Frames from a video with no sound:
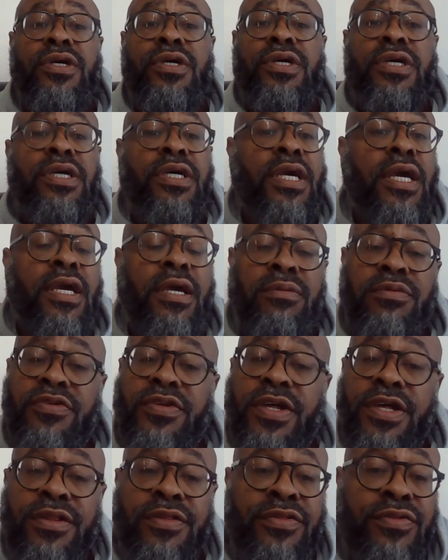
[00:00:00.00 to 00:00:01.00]
He he was
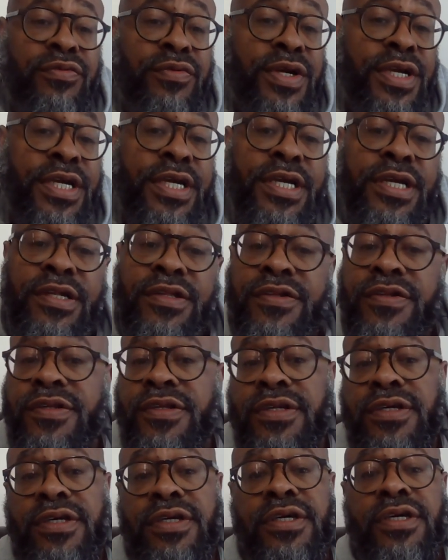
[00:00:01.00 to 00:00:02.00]
hitting threes.
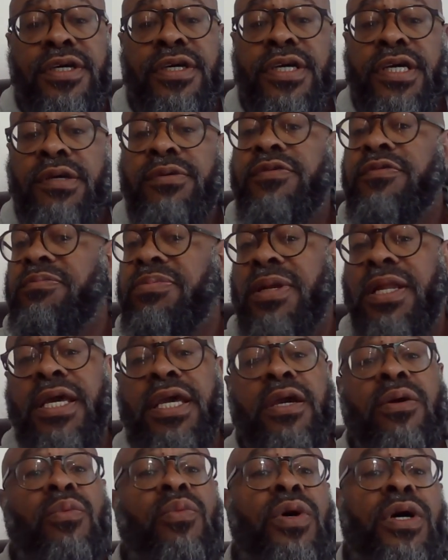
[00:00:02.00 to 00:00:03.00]
He was
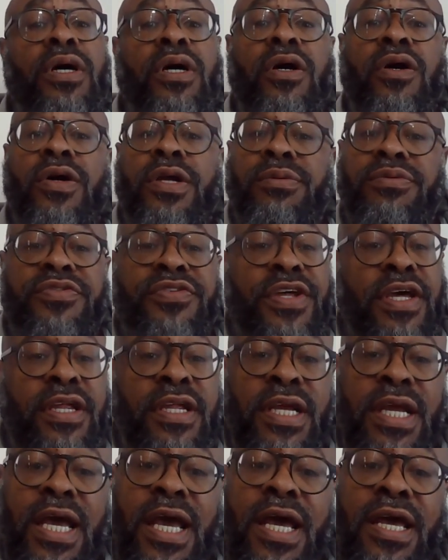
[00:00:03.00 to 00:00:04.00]
playing well. He was
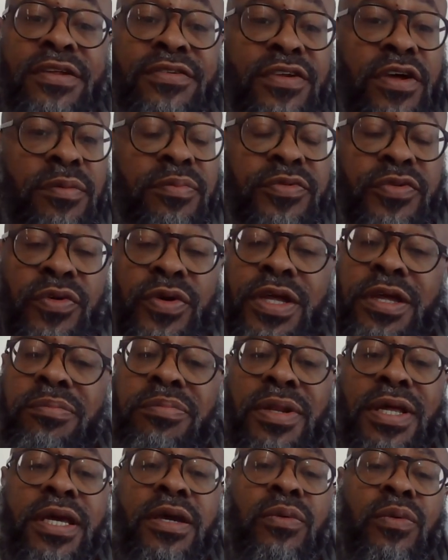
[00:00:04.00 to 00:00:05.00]
setting guys up, so he
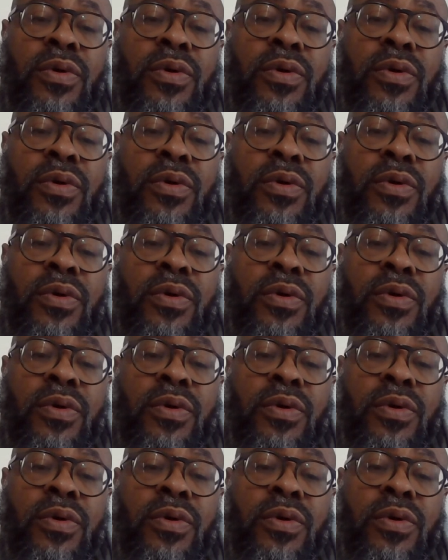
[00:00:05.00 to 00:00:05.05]
played